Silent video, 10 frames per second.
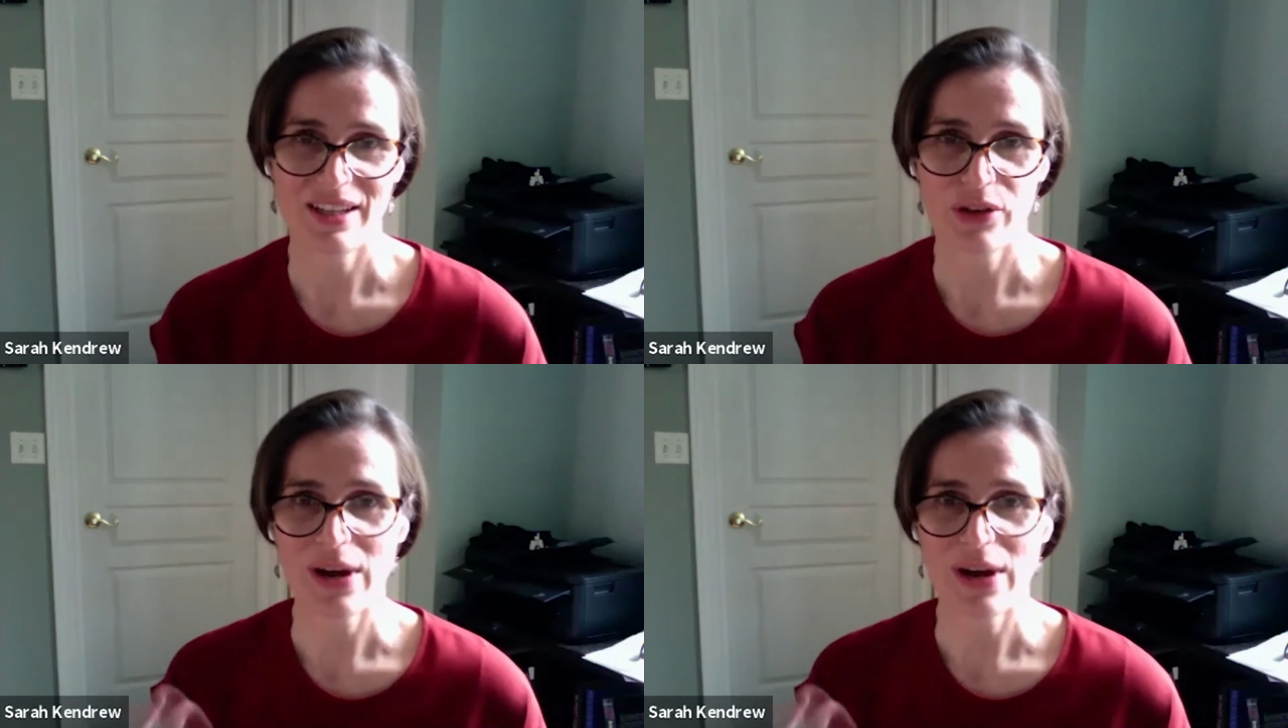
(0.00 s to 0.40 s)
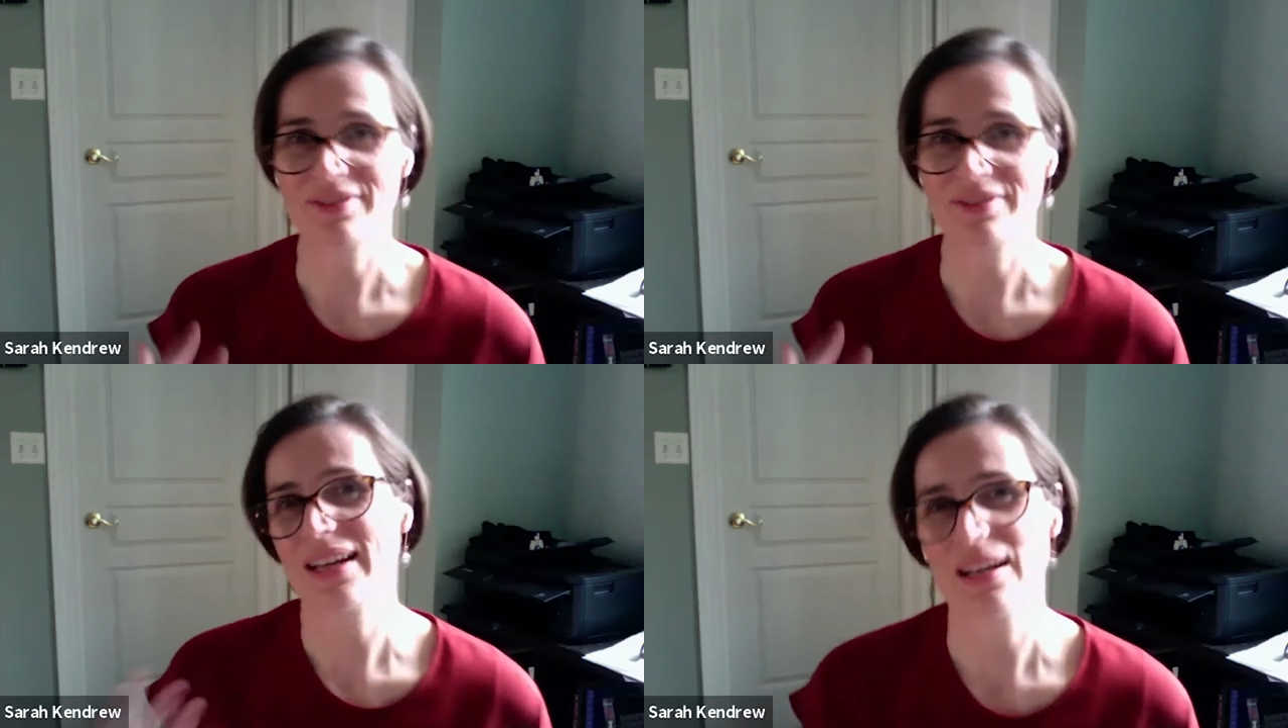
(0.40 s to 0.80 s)
You
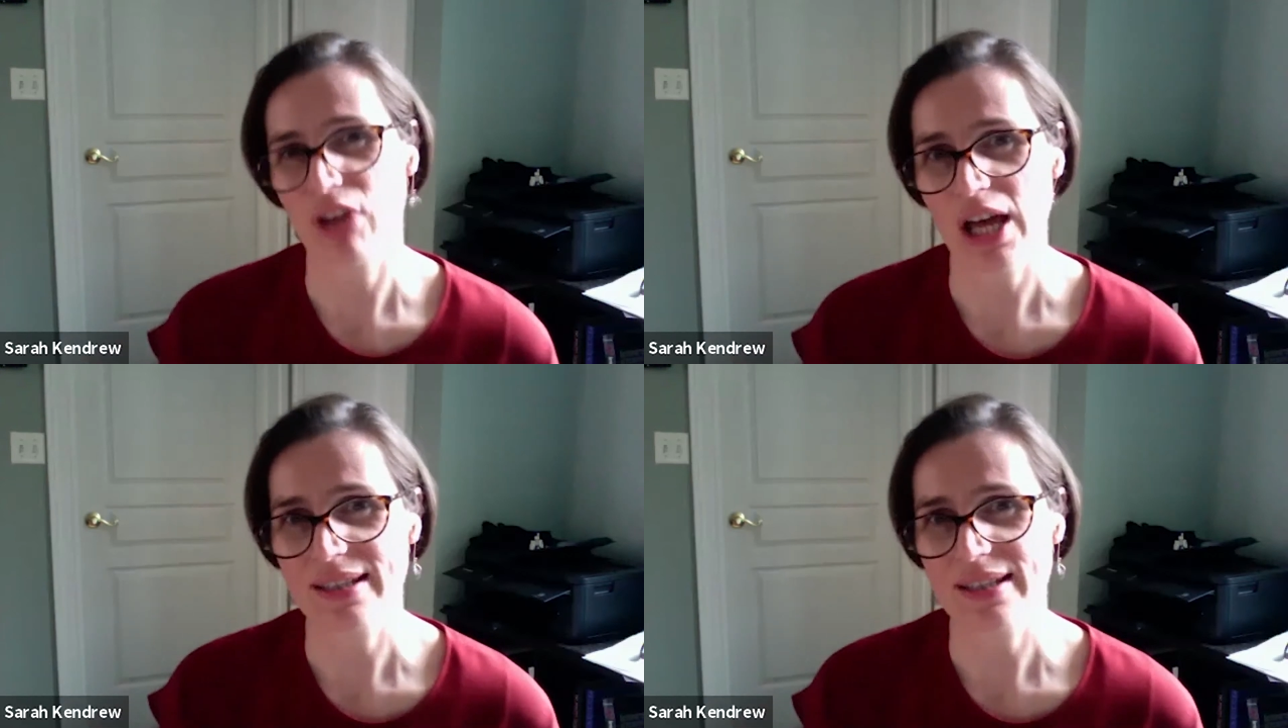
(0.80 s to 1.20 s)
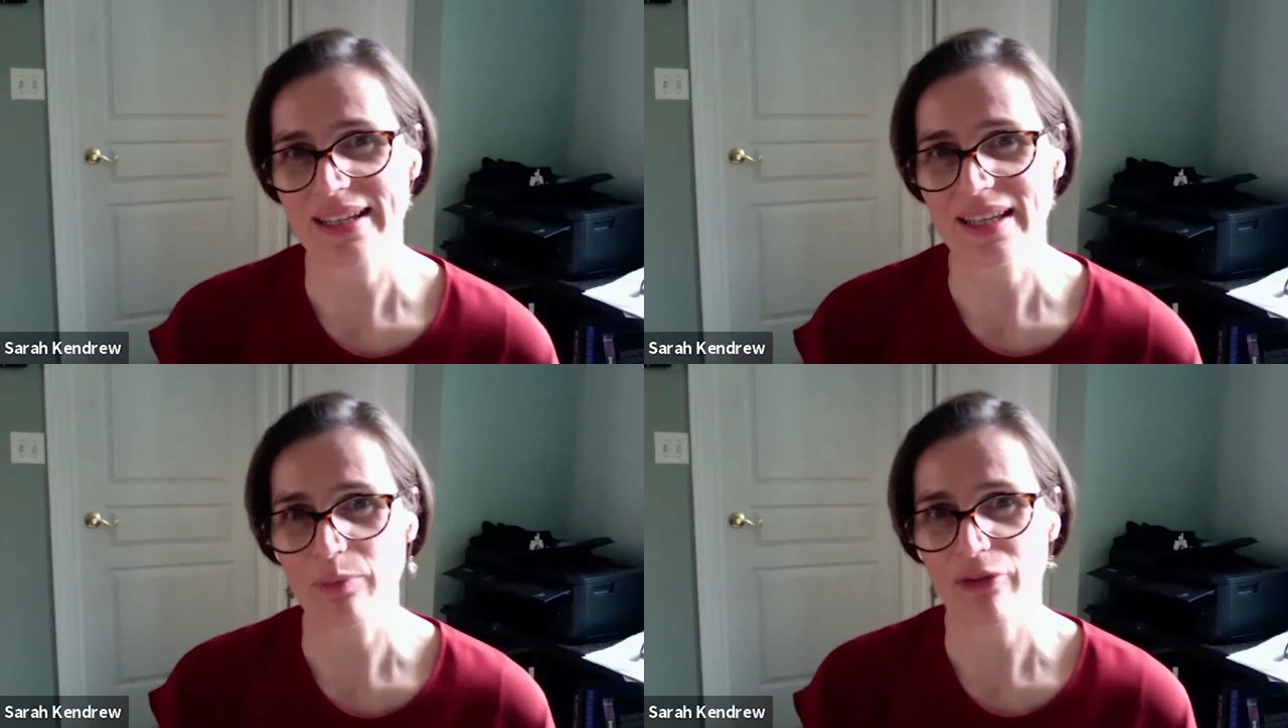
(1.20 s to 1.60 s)
have to kind of learn to
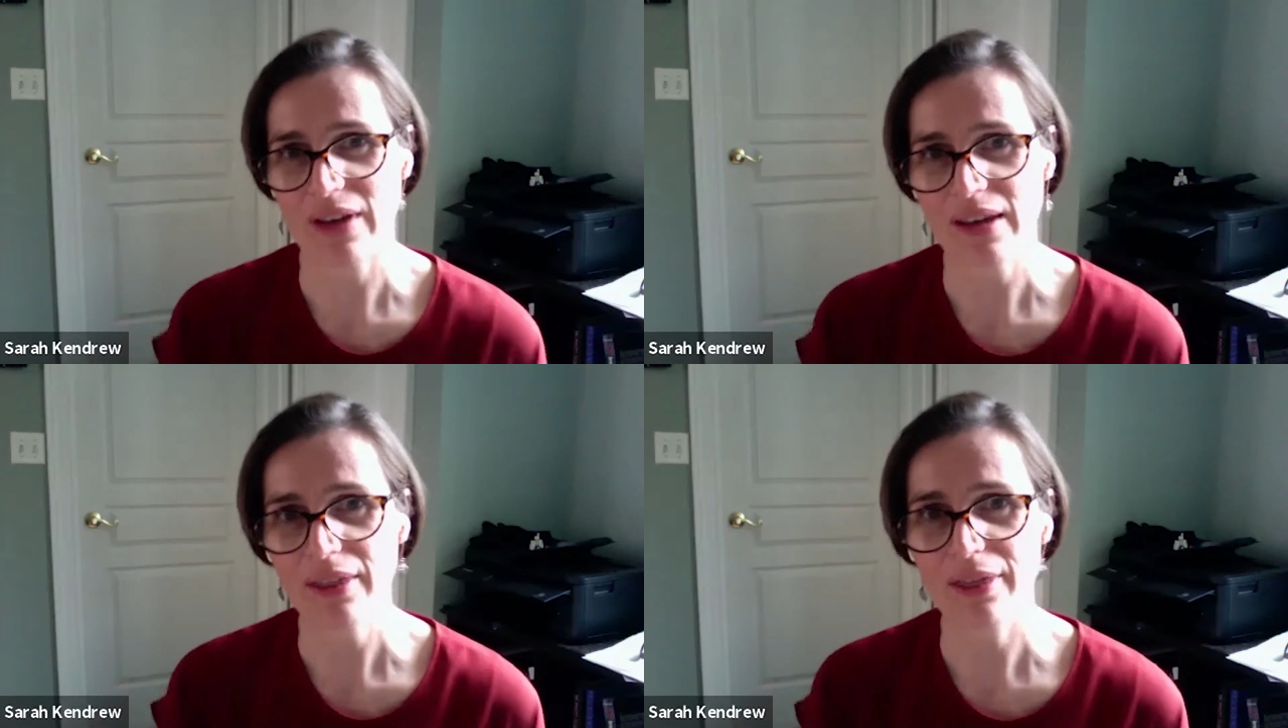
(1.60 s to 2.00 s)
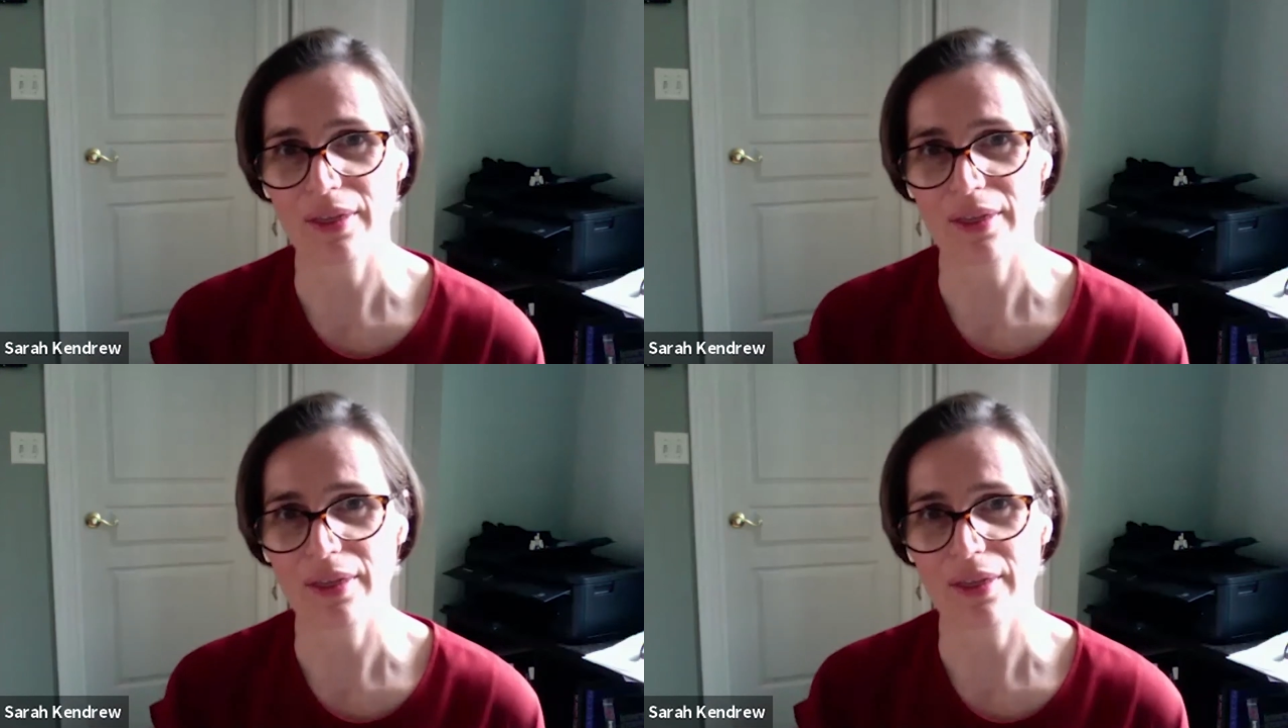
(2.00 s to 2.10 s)
keep faith